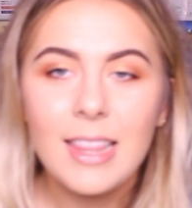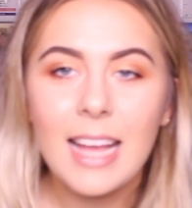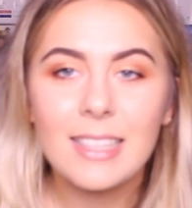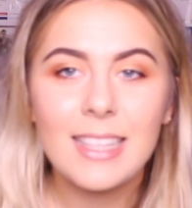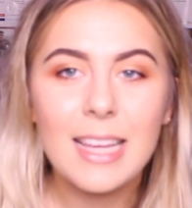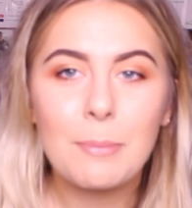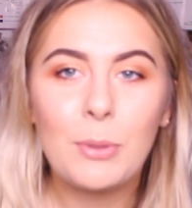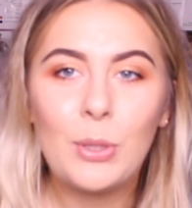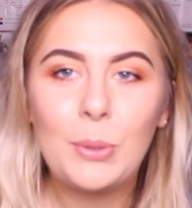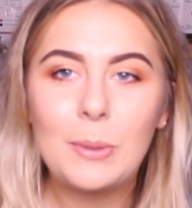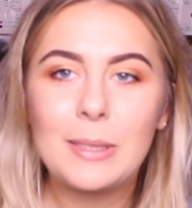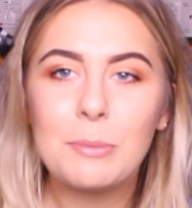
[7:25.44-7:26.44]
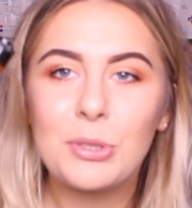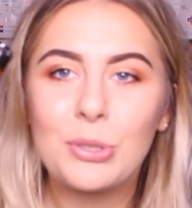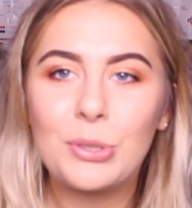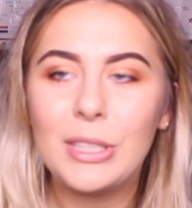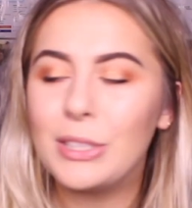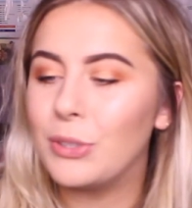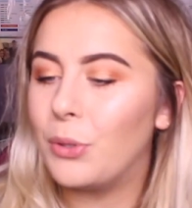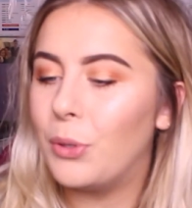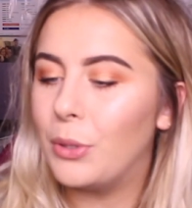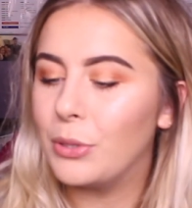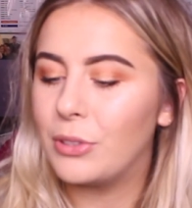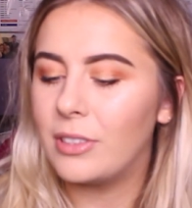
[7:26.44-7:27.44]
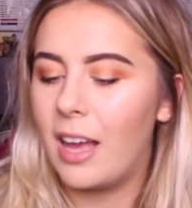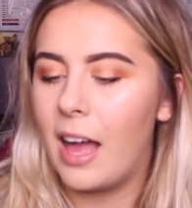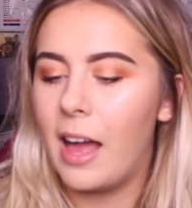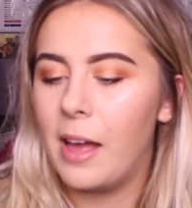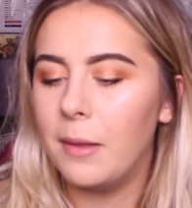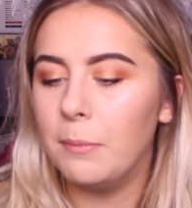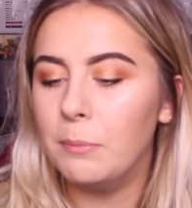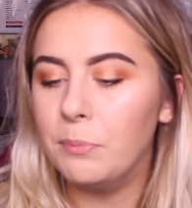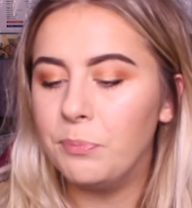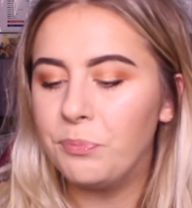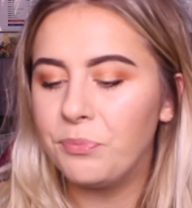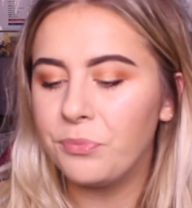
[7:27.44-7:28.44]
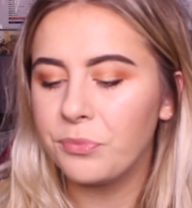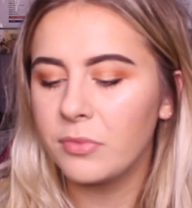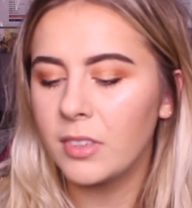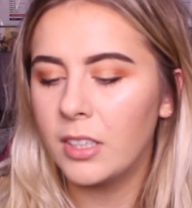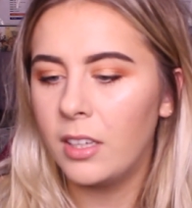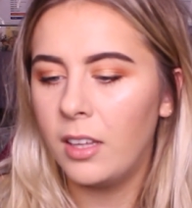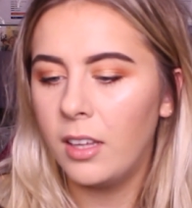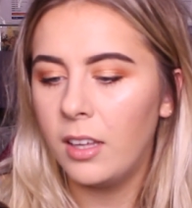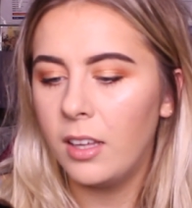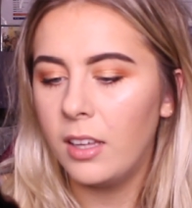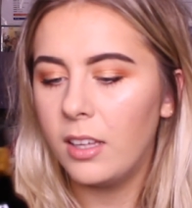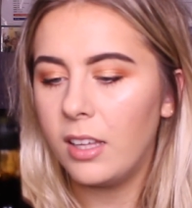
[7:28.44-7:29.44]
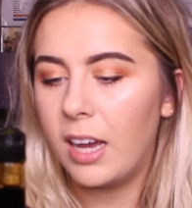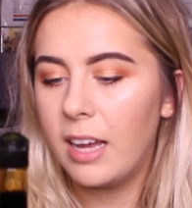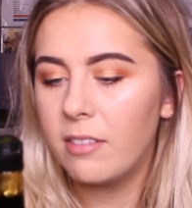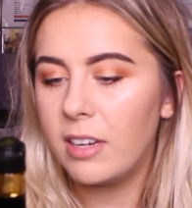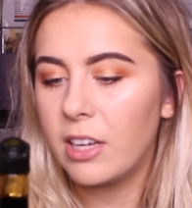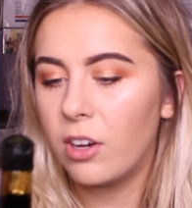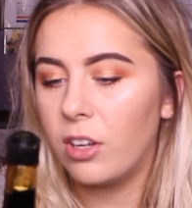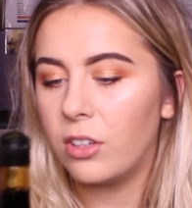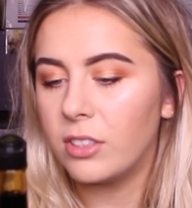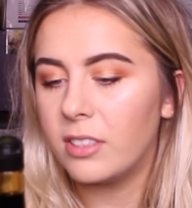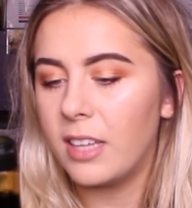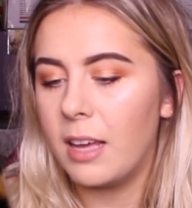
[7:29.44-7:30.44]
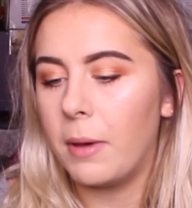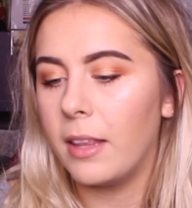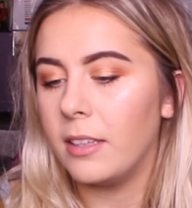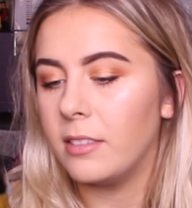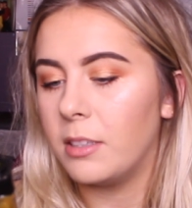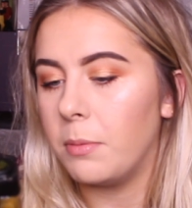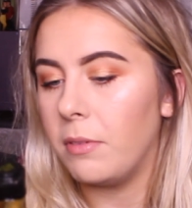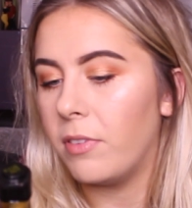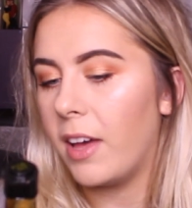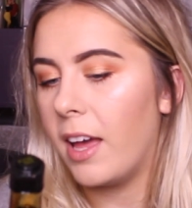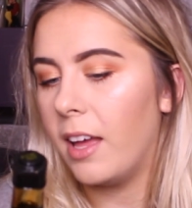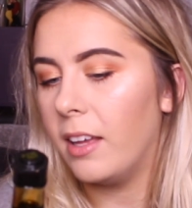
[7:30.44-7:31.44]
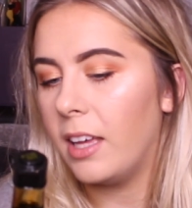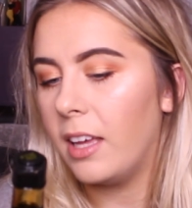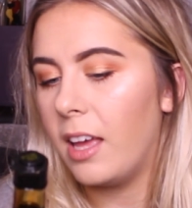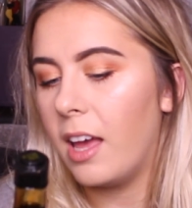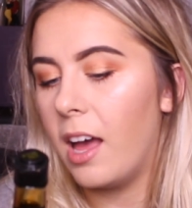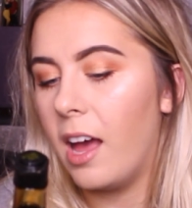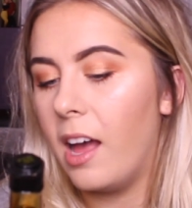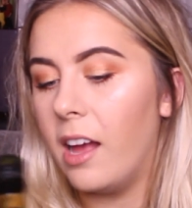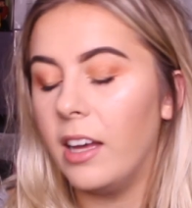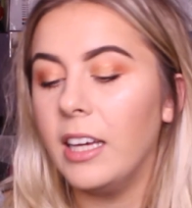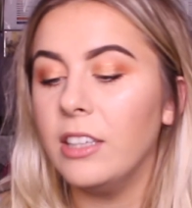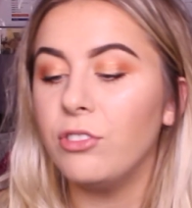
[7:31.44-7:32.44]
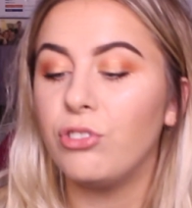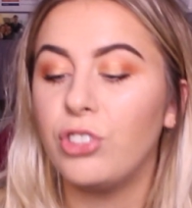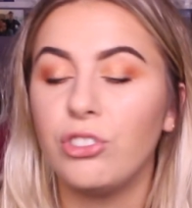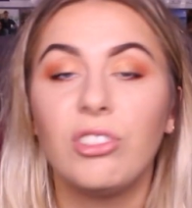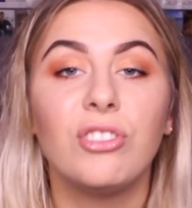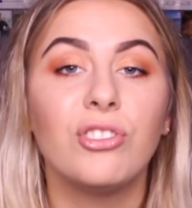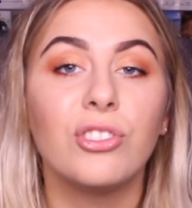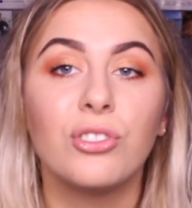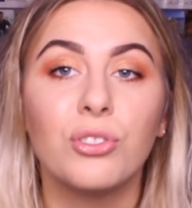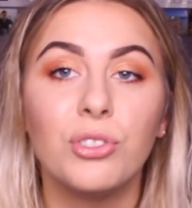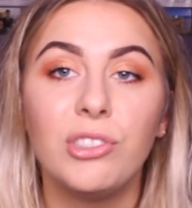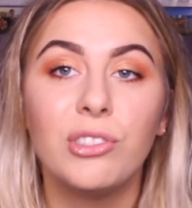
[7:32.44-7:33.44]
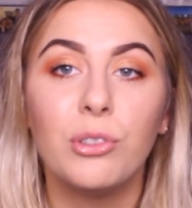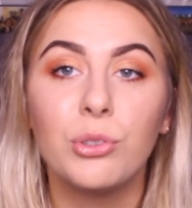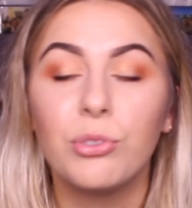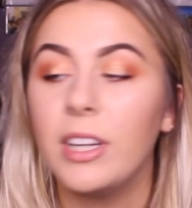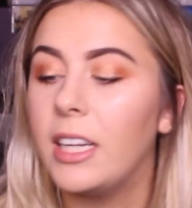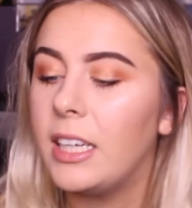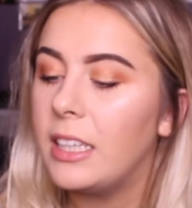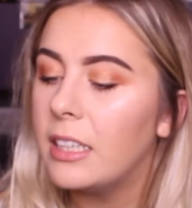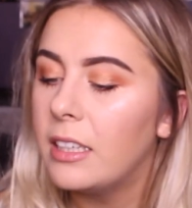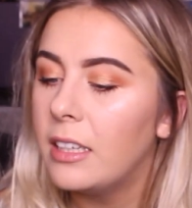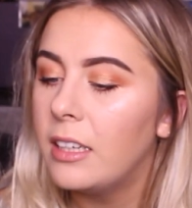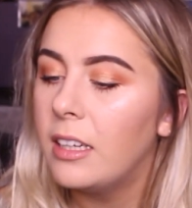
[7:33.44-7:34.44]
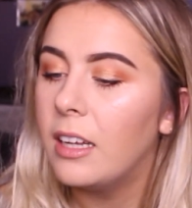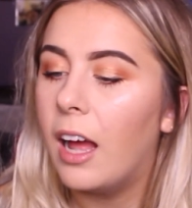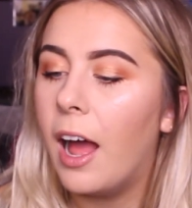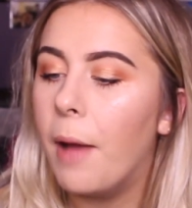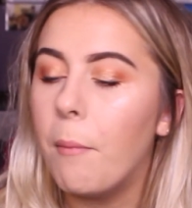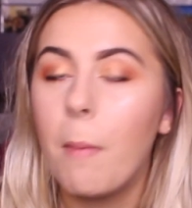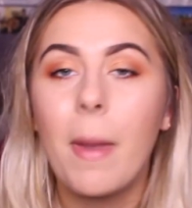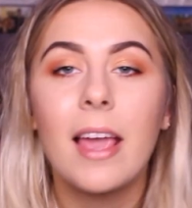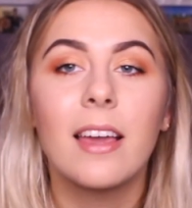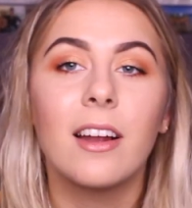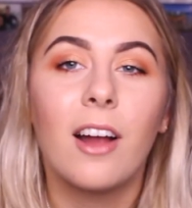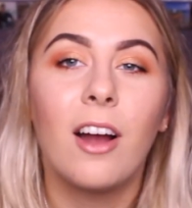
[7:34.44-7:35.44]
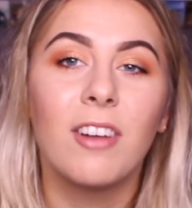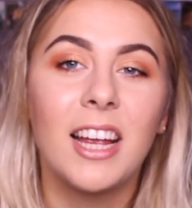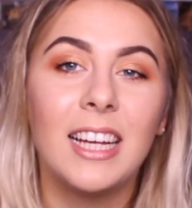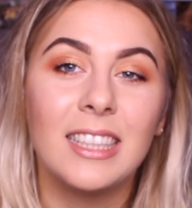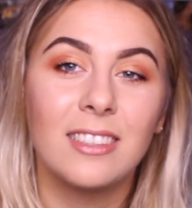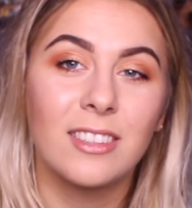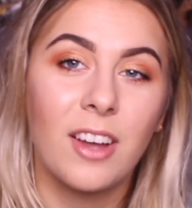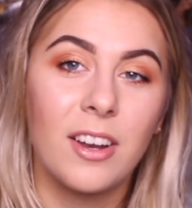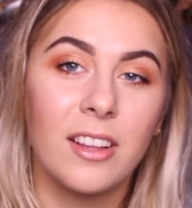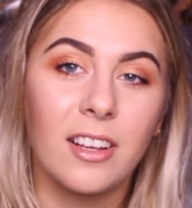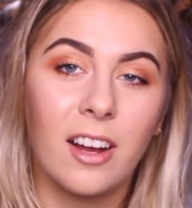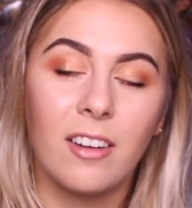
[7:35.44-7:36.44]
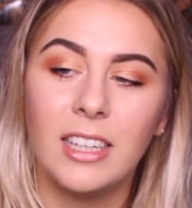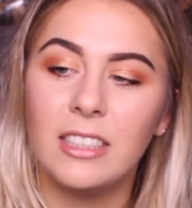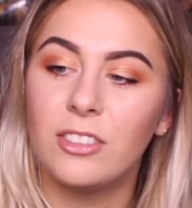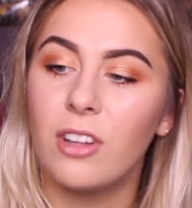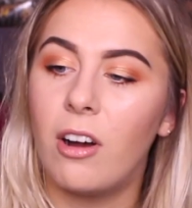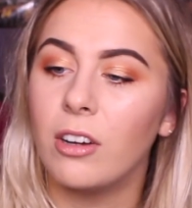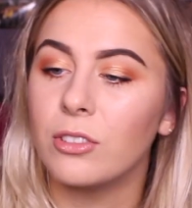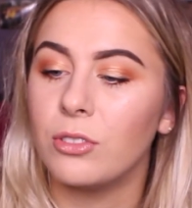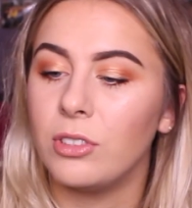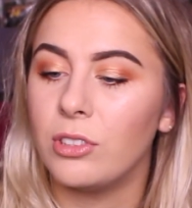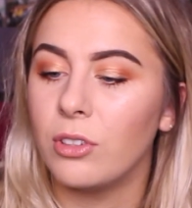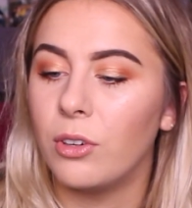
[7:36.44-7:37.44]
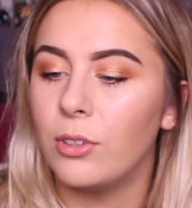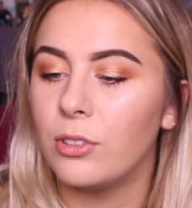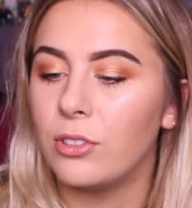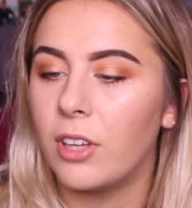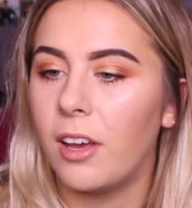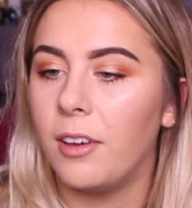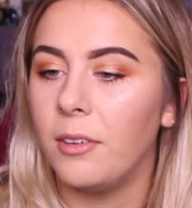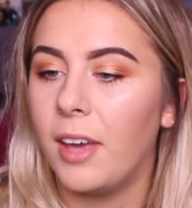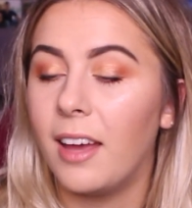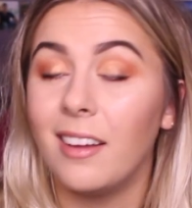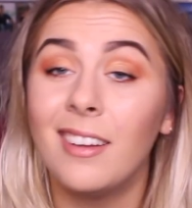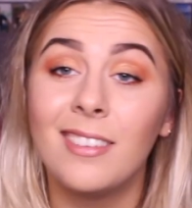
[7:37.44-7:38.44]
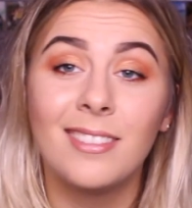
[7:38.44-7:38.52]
Next thing I bought was some soy sauce. Yeah, I haven't really got a lot to say about this, to be fair. It's just soy sauce really. I'm making a curry. This is going in the curry. It's dark soy sauce, so yeah.